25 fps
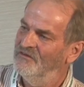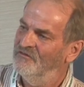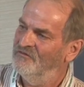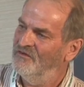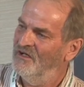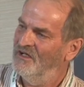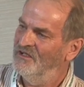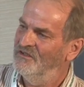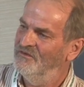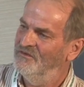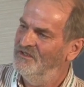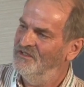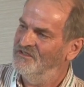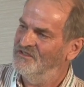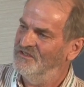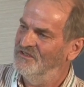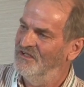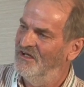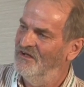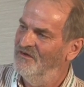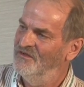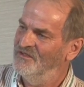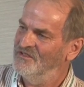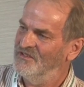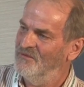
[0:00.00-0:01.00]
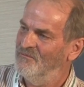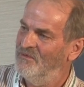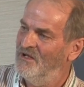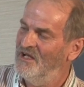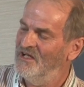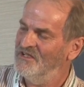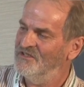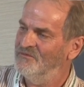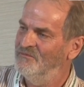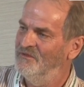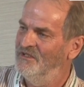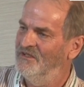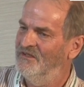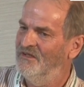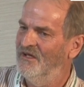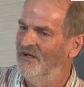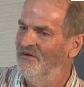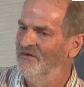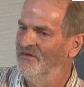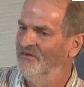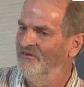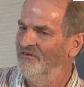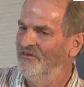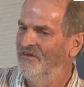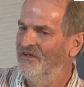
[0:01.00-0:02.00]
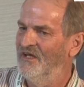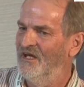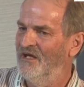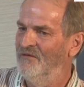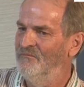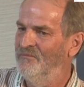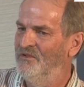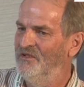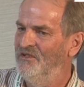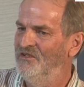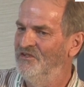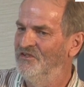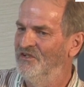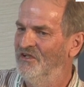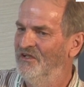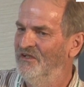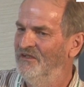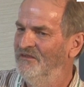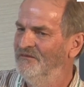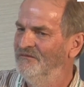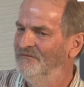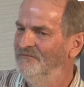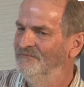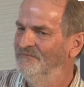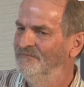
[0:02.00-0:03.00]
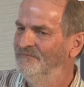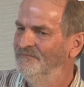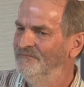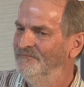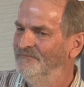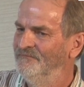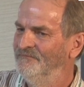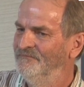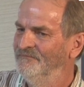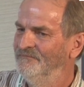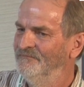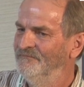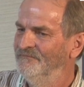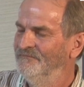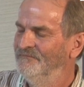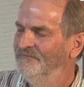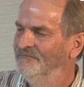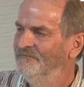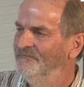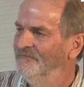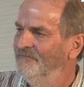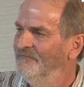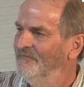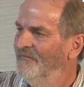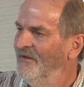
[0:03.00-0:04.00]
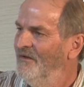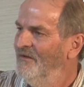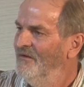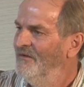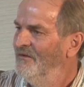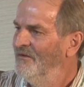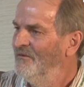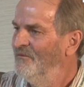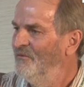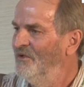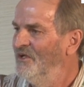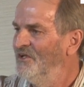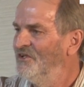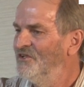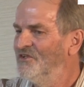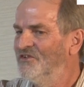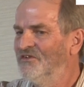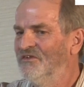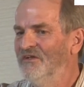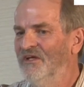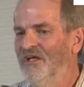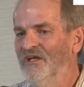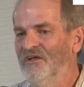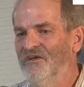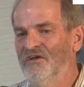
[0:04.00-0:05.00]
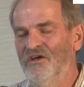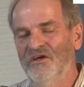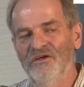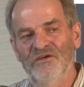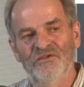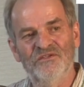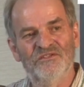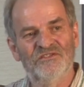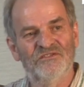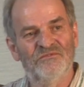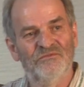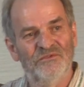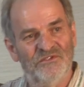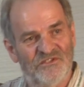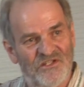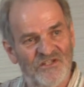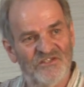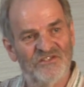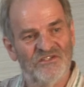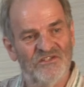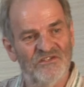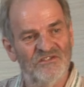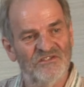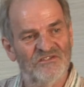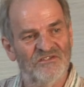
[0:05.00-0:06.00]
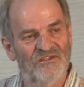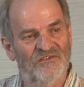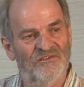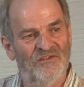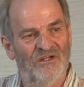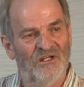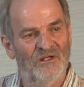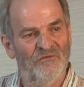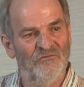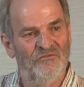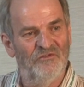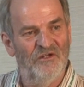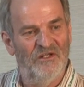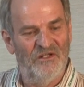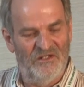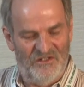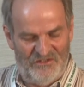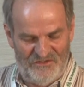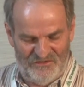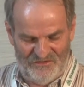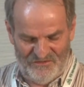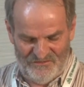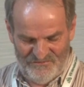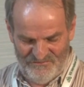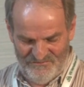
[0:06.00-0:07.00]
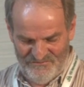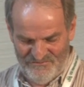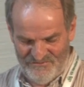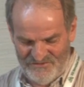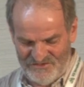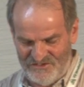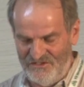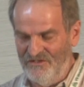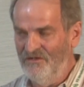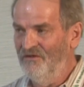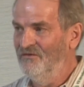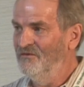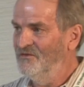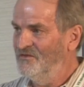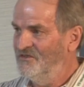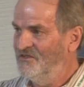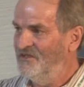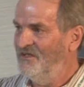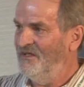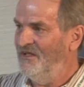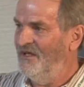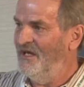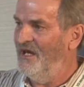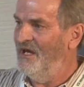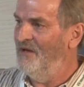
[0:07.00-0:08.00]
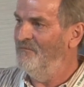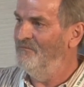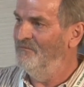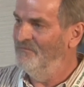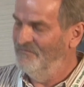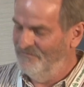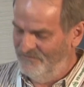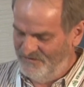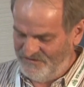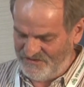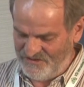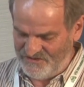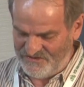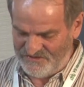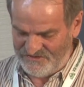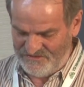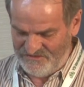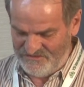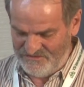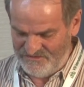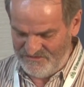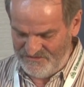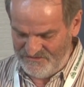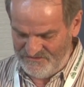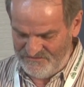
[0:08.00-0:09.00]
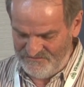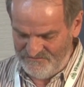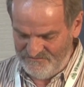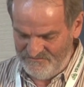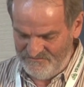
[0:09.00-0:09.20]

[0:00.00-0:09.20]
fact you need to know is the plasmid carries a CAP-P gene, which encodes resistance to cyanophenicol, so TM resistance.